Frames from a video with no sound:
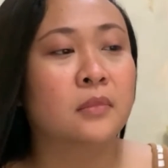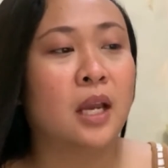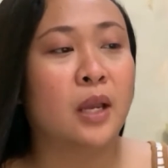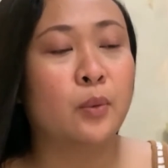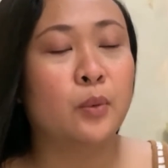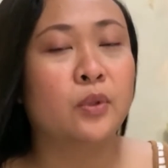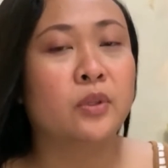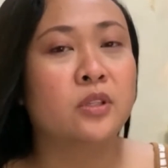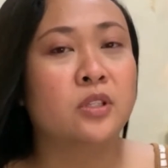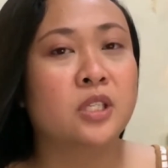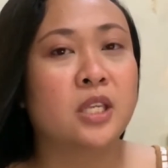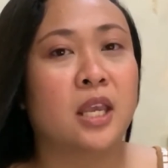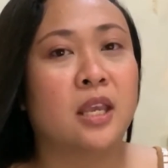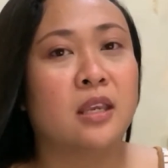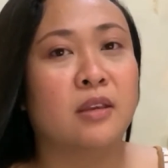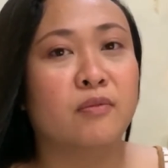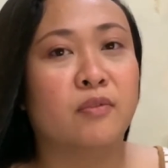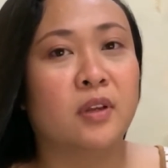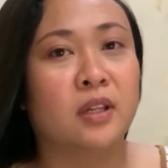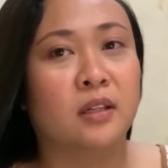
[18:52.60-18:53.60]
I would
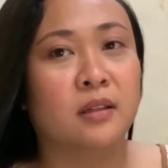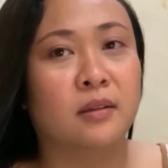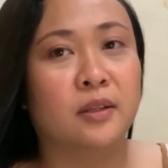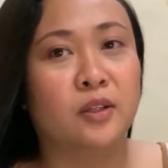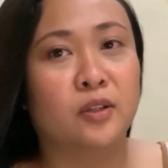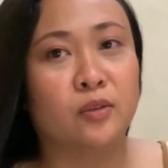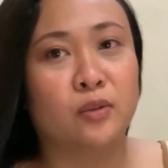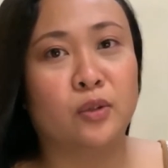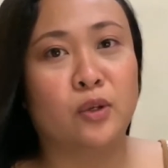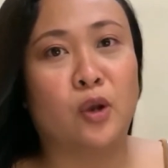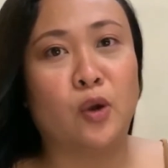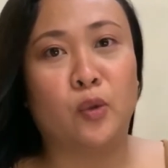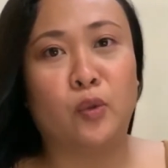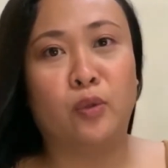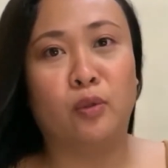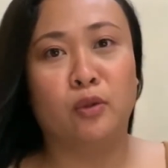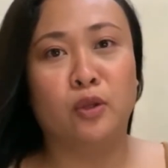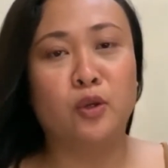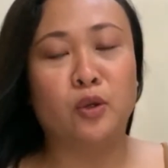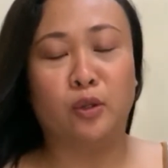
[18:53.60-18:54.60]
say even
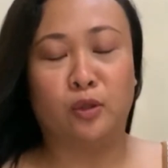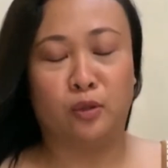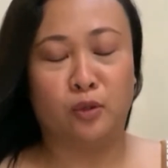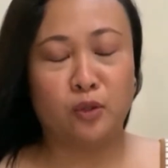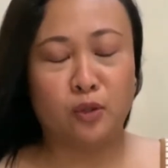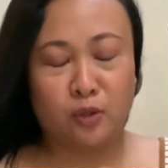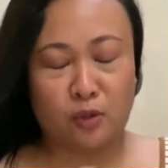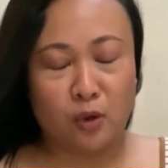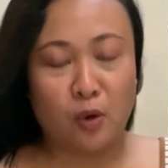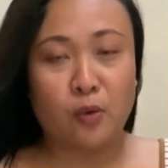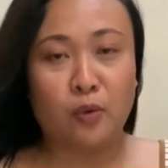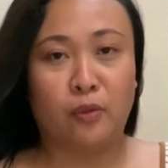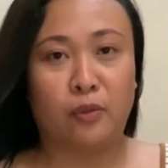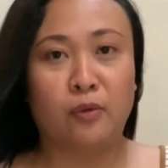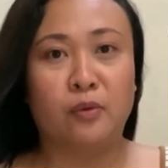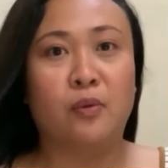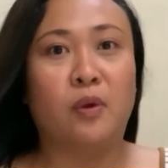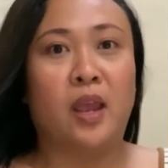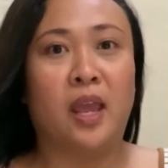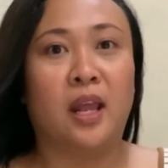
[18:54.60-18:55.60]
you'd go
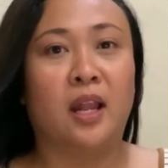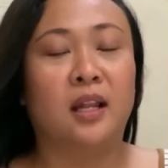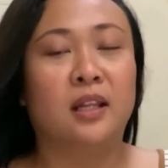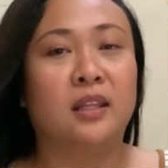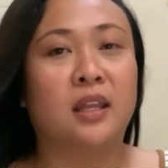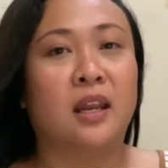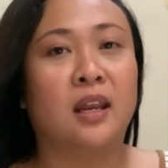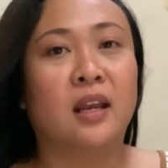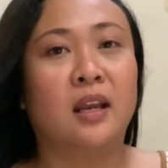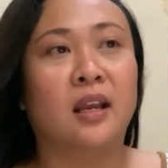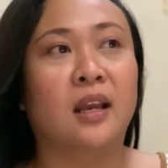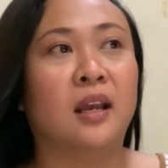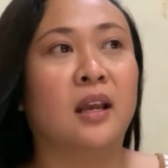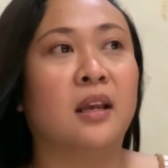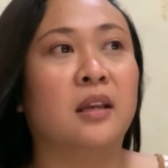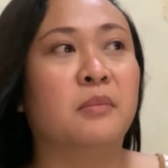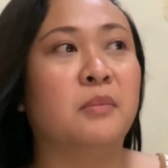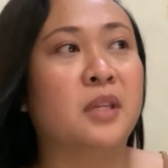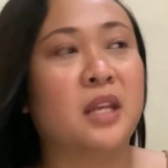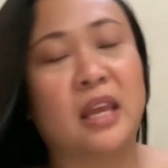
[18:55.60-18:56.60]
through hell talaga.
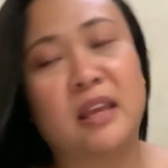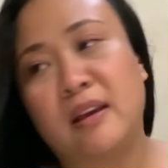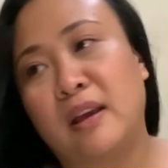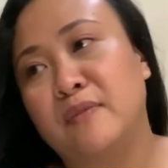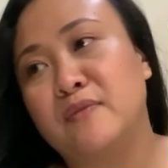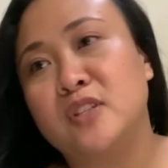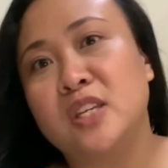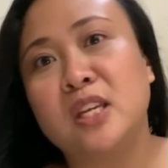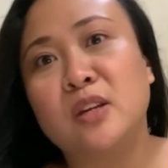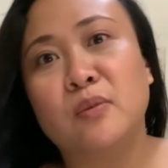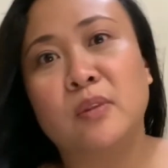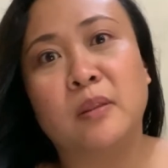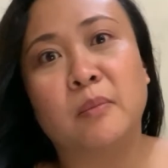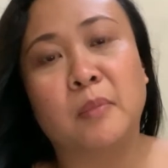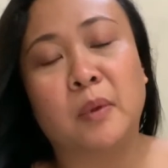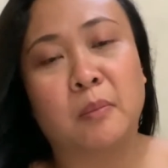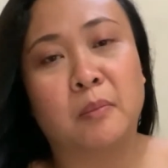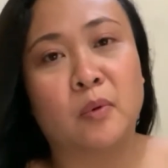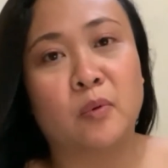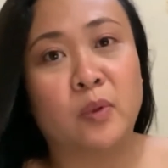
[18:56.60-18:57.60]
I mean, I've seen
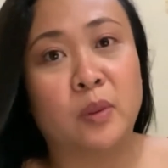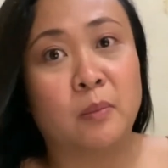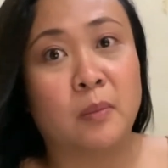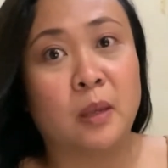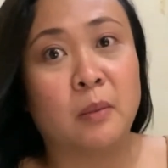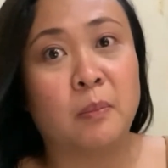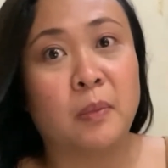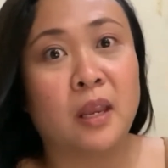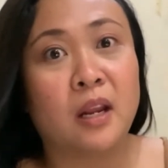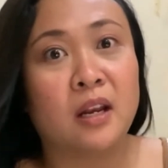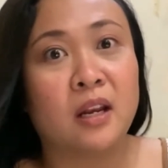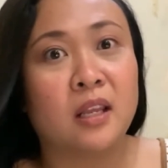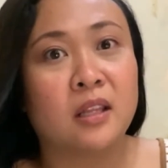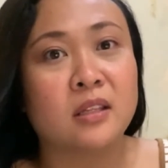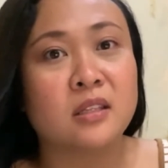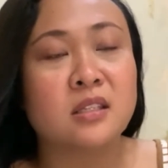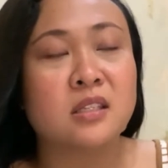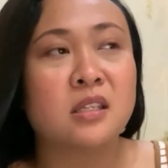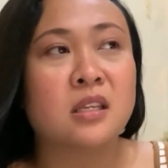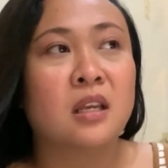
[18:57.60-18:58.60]
with my
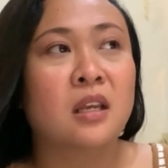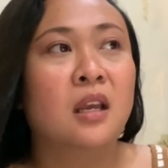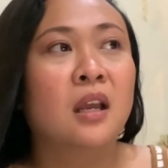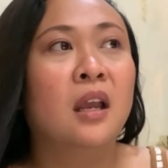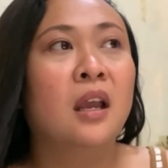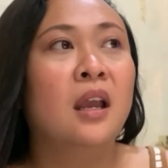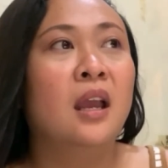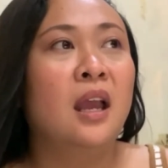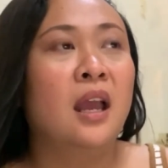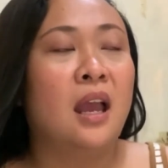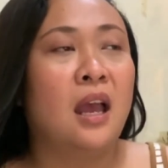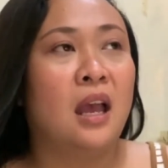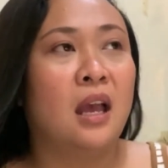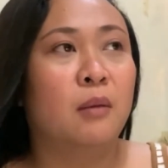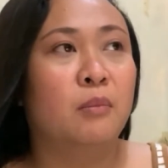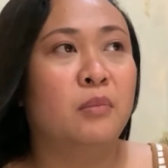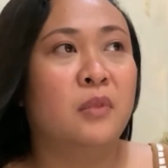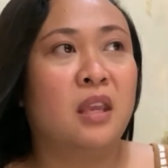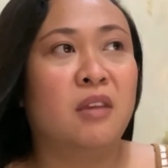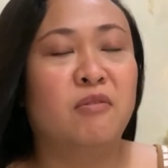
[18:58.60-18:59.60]
parents,
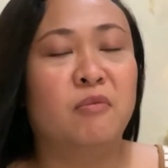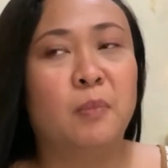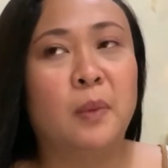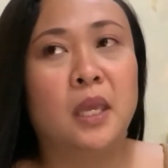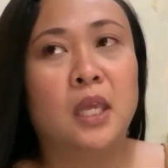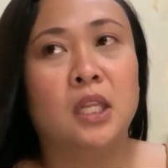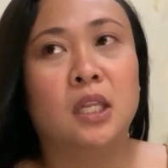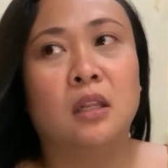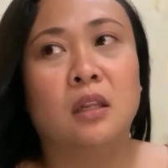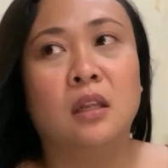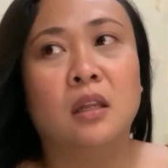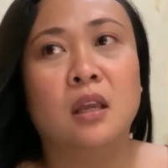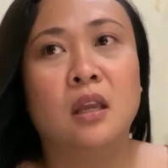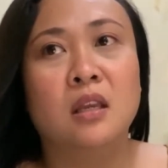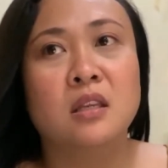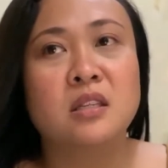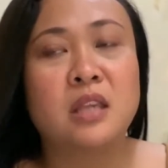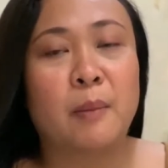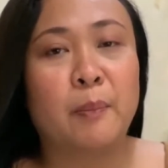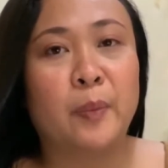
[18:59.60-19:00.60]
they've been
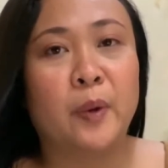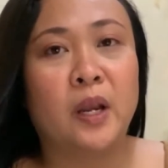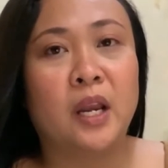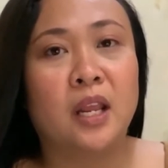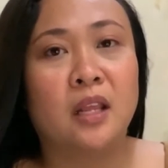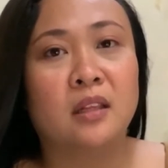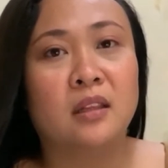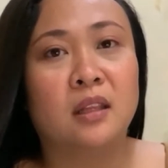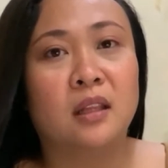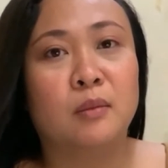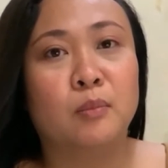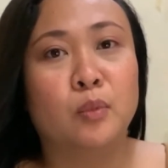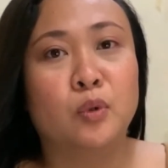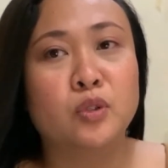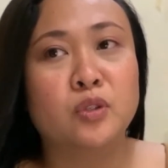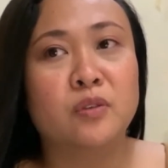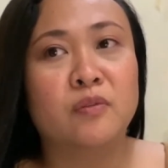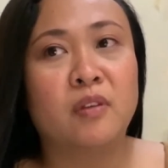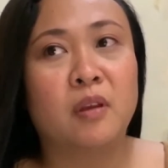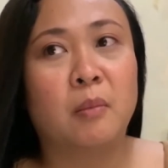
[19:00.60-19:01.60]
separated
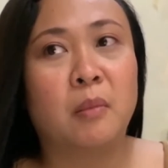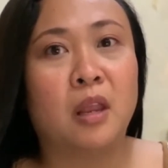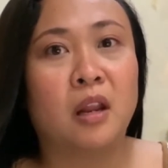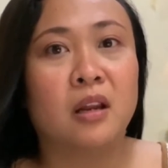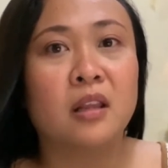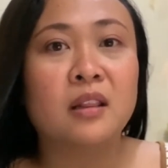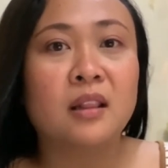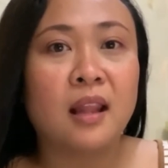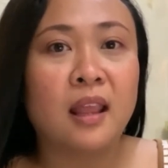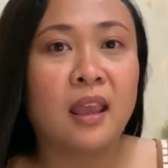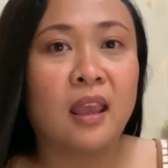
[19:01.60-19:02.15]
most of their married